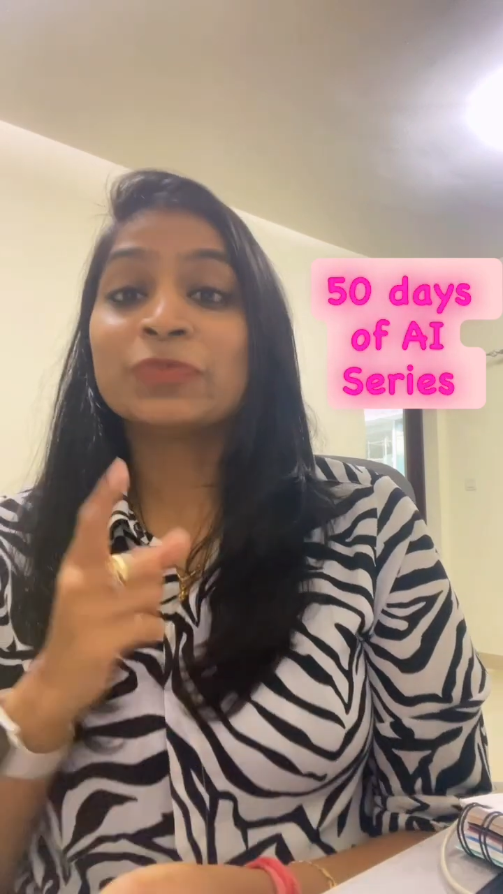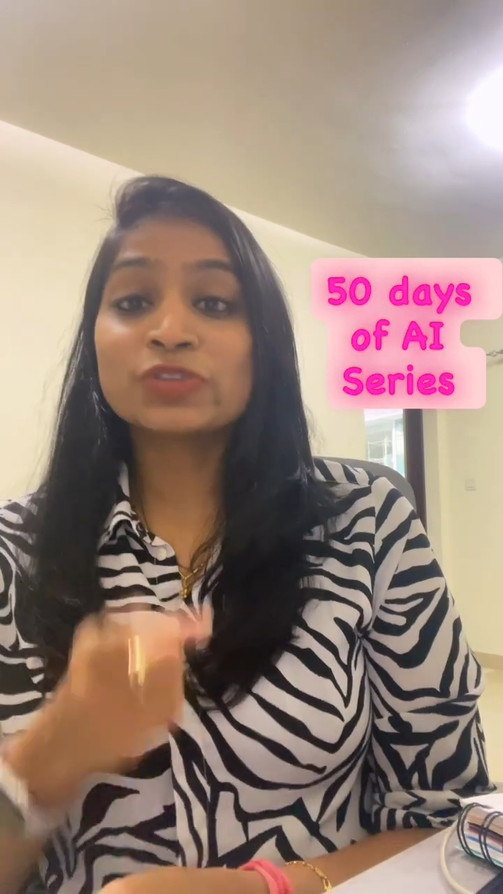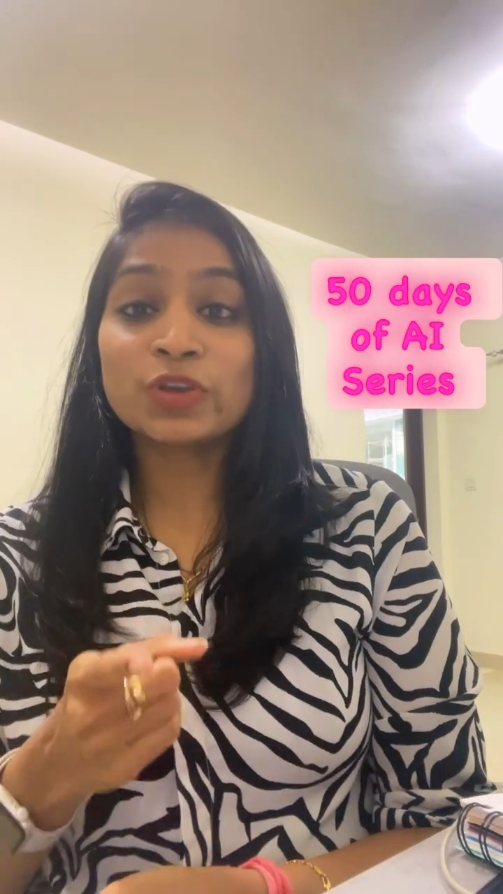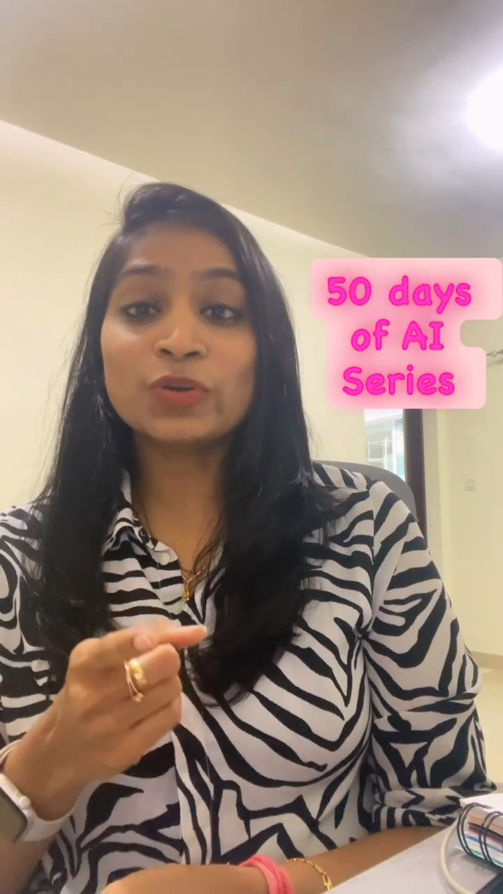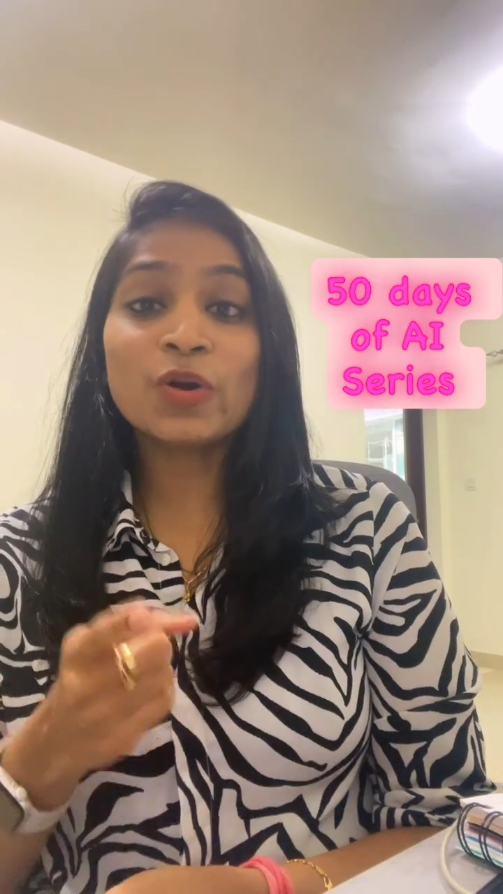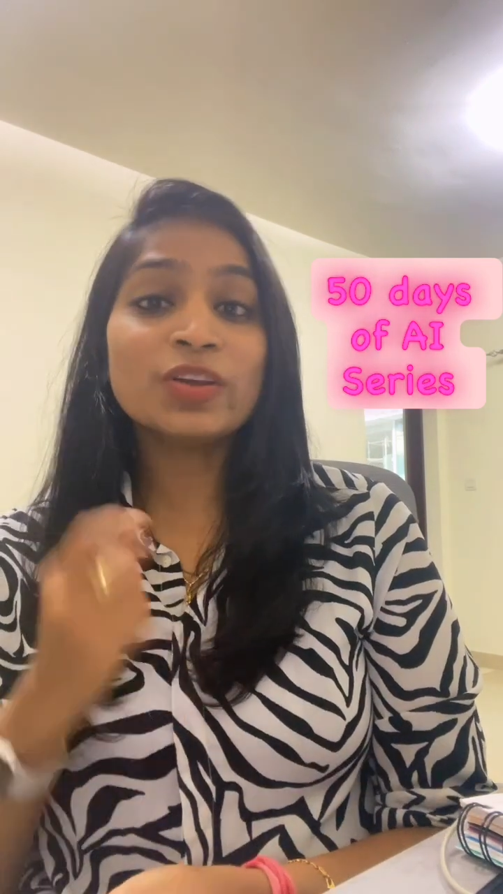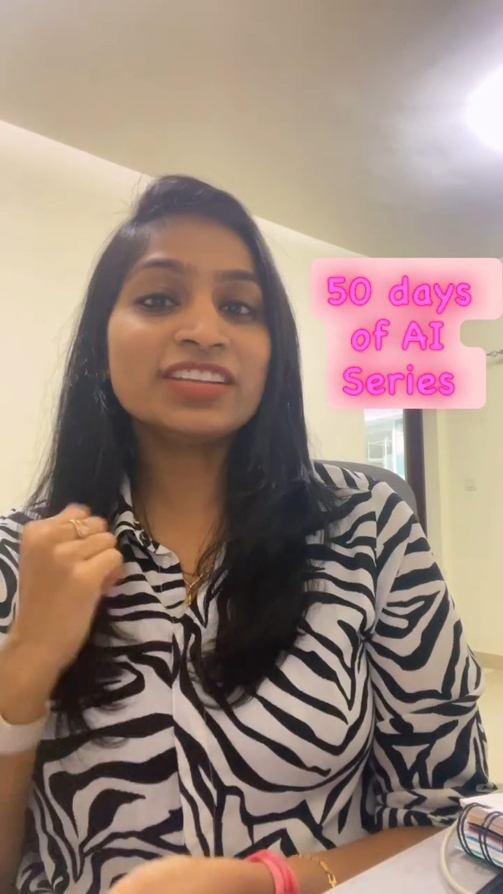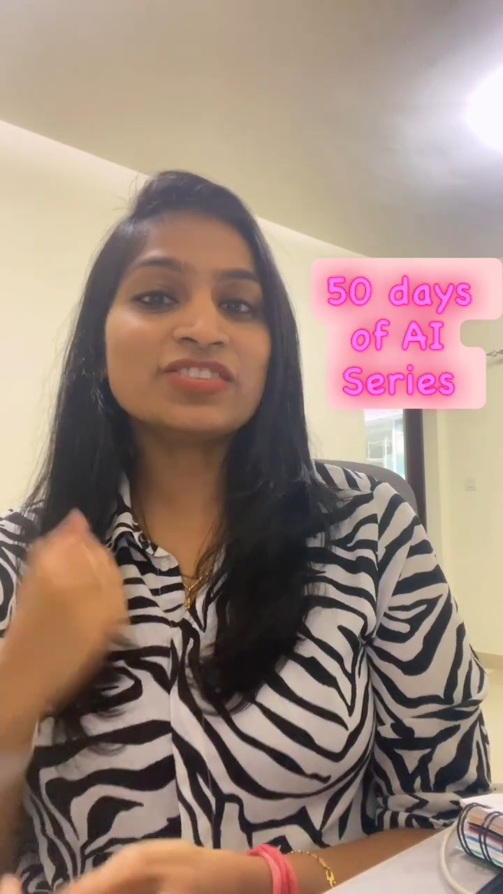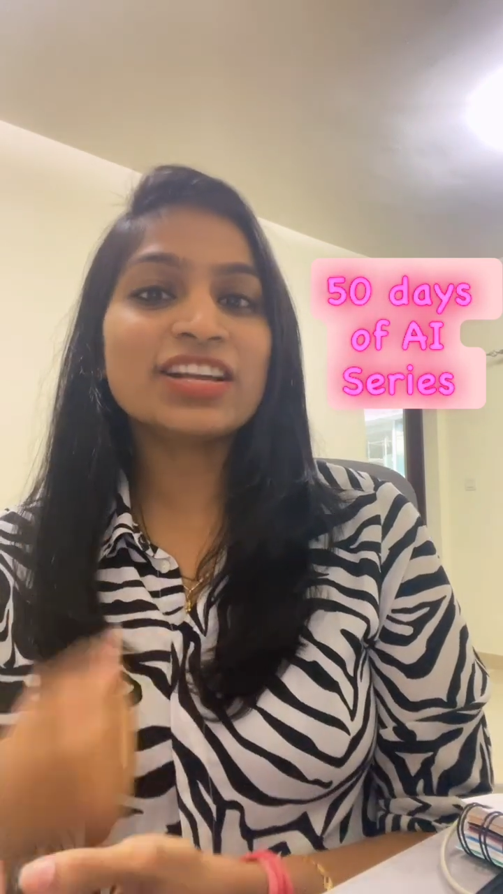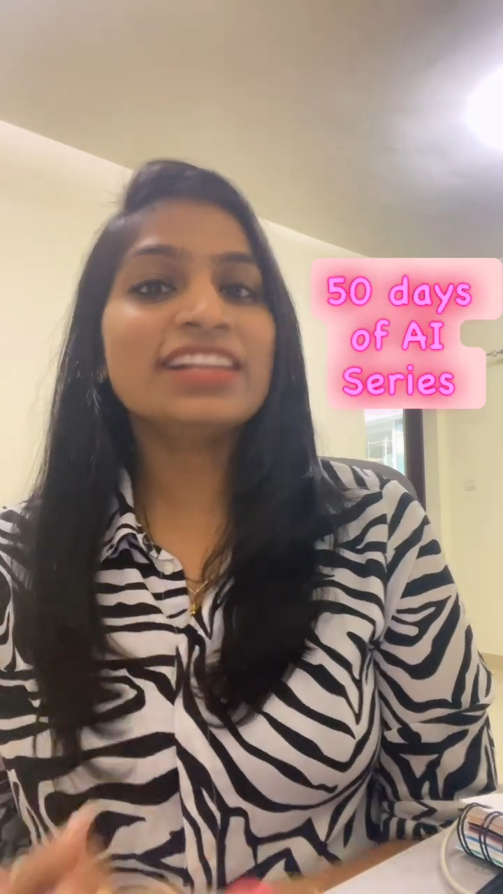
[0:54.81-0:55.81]
So you know
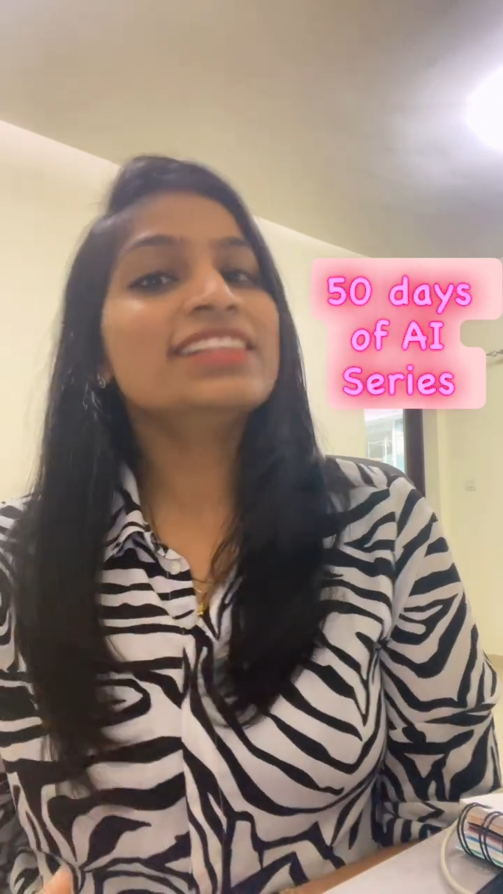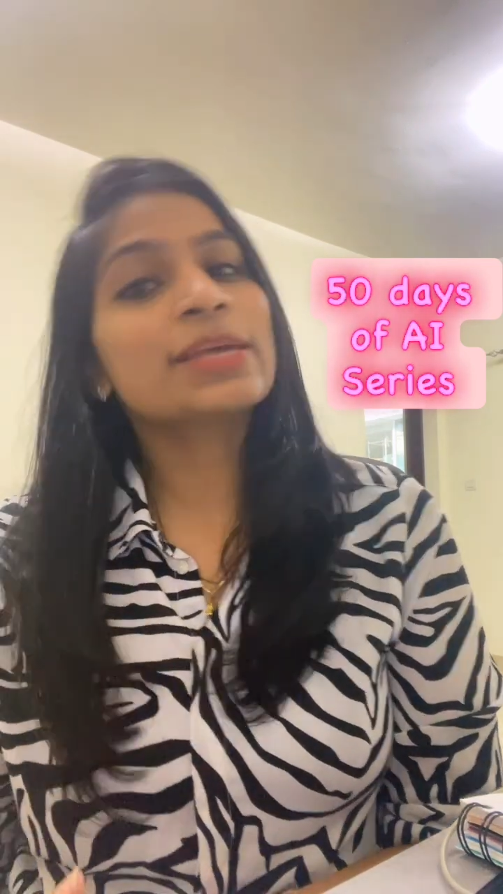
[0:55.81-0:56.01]
the drill,